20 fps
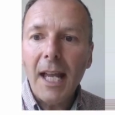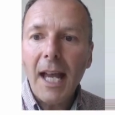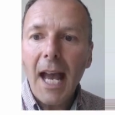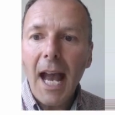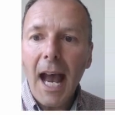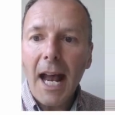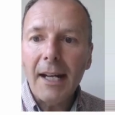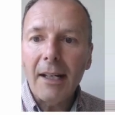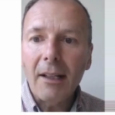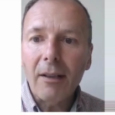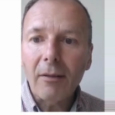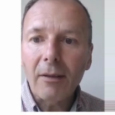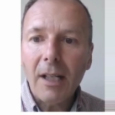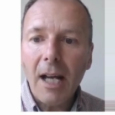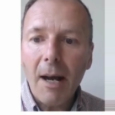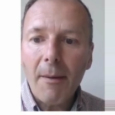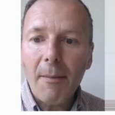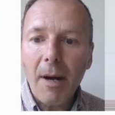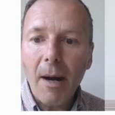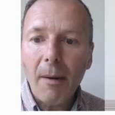and it'll
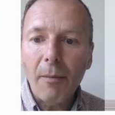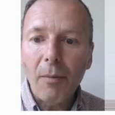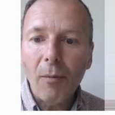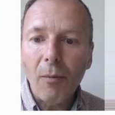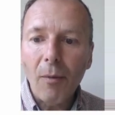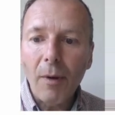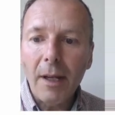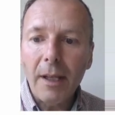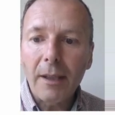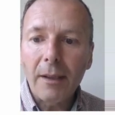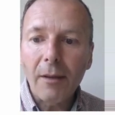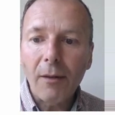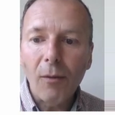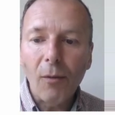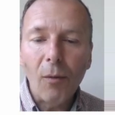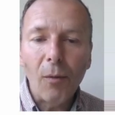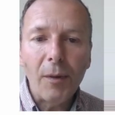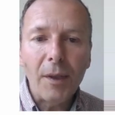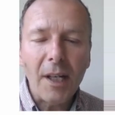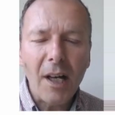come up with all
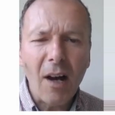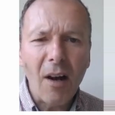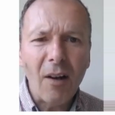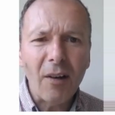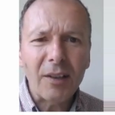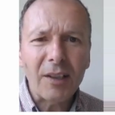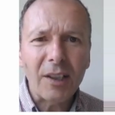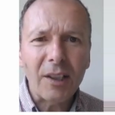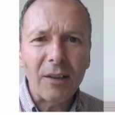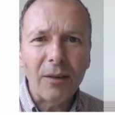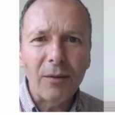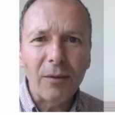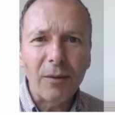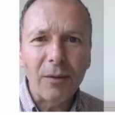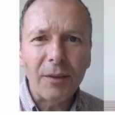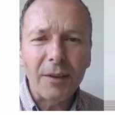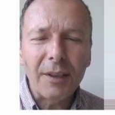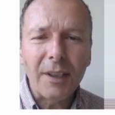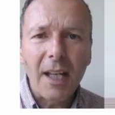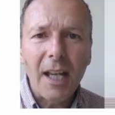the
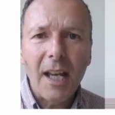articles